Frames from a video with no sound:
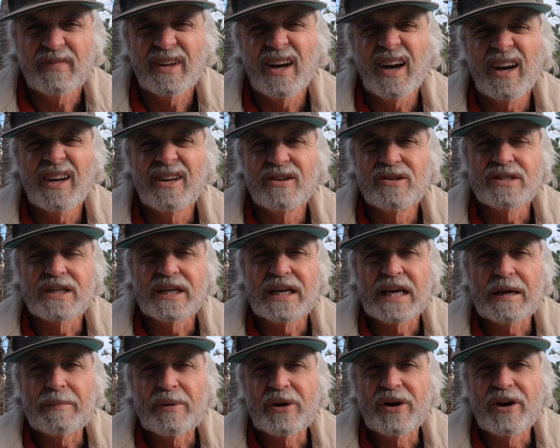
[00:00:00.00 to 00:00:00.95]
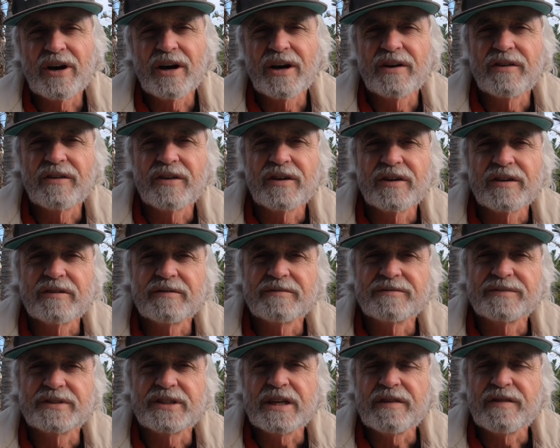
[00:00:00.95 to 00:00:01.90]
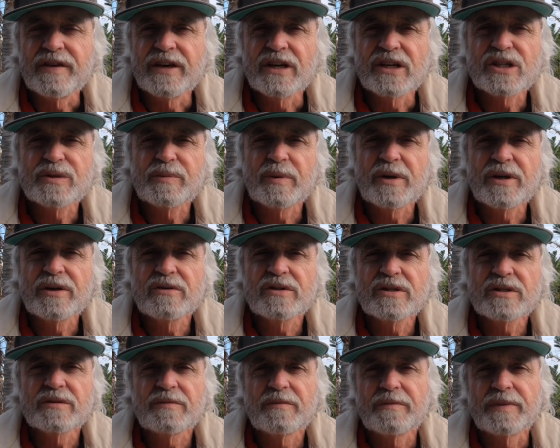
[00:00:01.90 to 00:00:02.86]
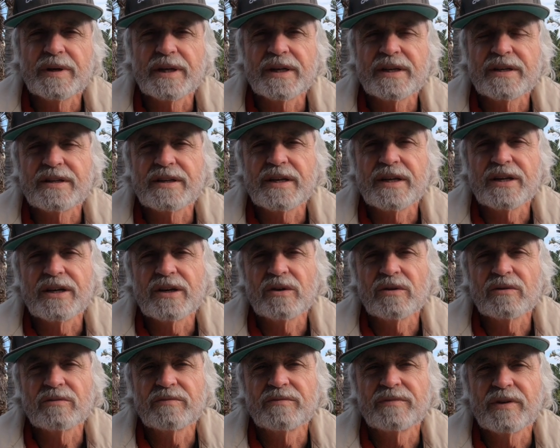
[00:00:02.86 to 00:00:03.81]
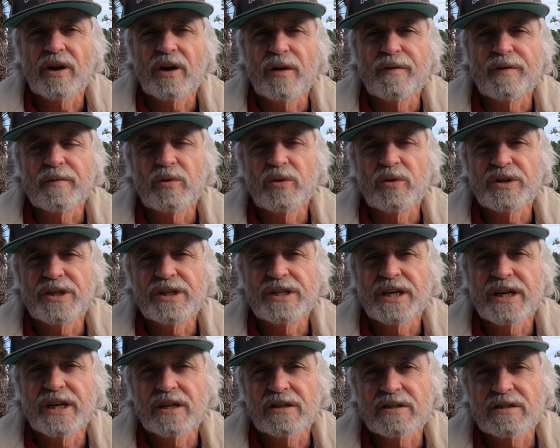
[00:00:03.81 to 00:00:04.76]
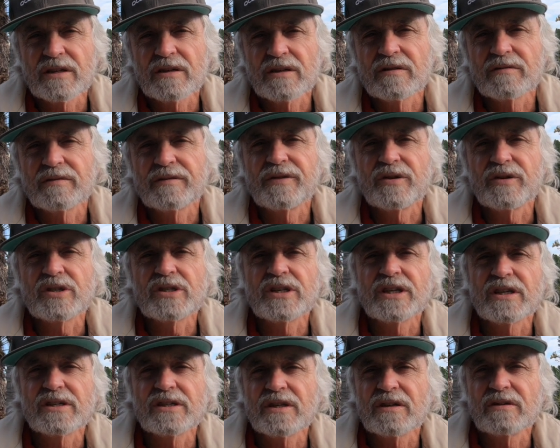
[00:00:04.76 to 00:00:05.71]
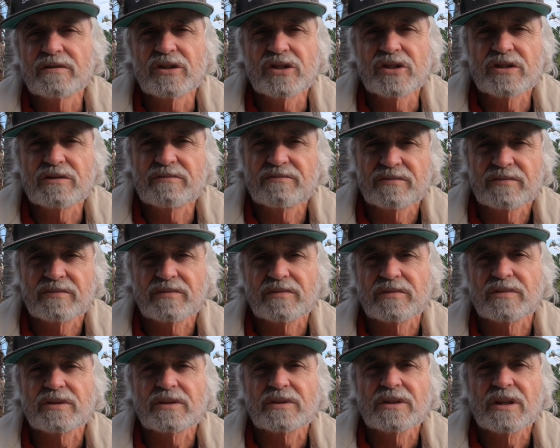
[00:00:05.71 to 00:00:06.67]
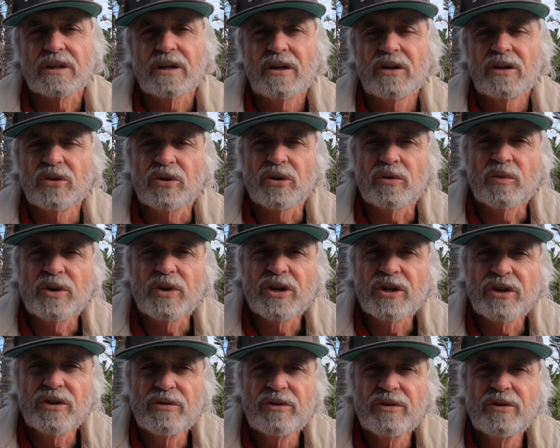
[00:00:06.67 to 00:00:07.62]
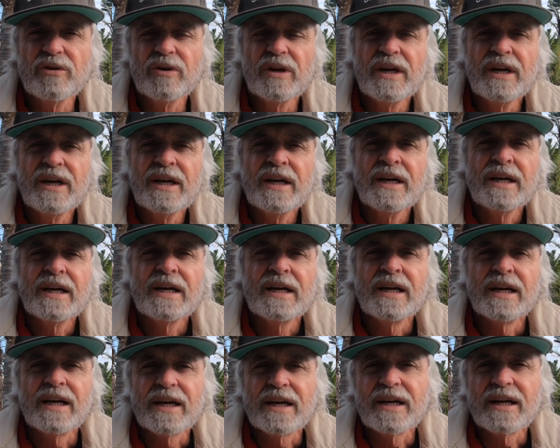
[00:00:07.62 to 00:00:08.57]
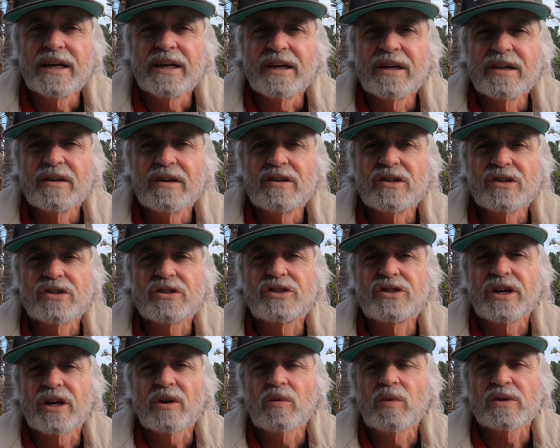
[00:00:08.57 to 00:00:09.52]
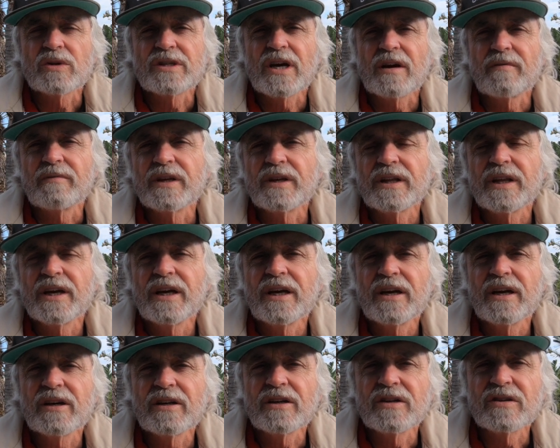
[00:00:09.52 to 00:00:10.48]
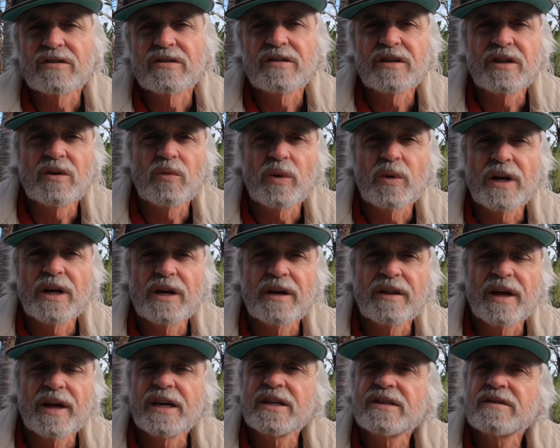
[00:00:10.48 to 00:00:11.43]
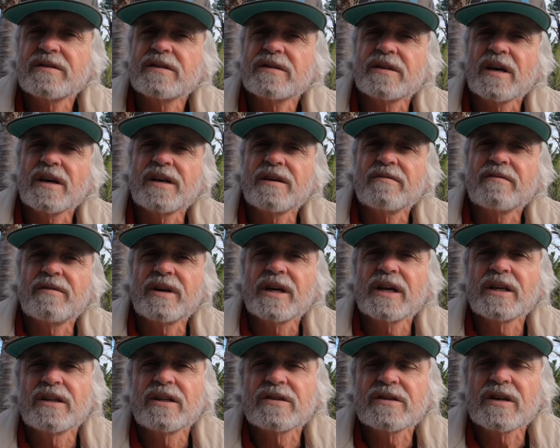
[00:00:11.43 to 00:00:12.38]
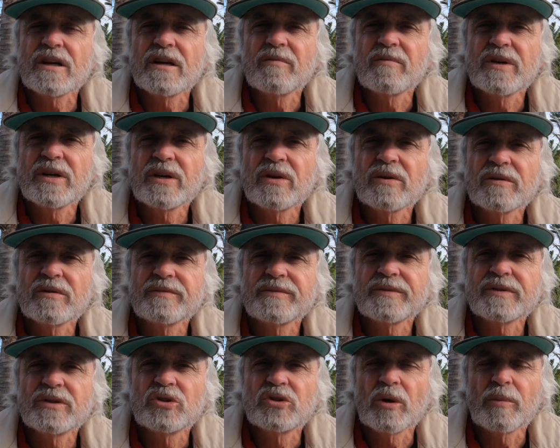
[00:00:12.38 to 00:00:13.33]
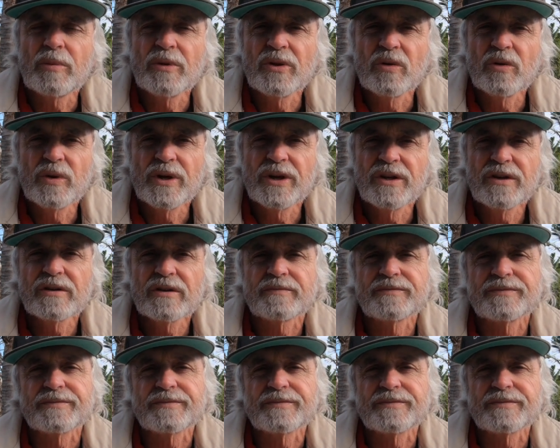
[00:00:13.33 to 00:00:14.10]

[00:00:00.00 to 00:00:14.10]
I loosely keep an eye on the TV, I suppose, but then I'll go for more detail. So first thing is I'll just look at Wind Guru and just check what's happening there and see where they reckon there's going to be a drop in the wind.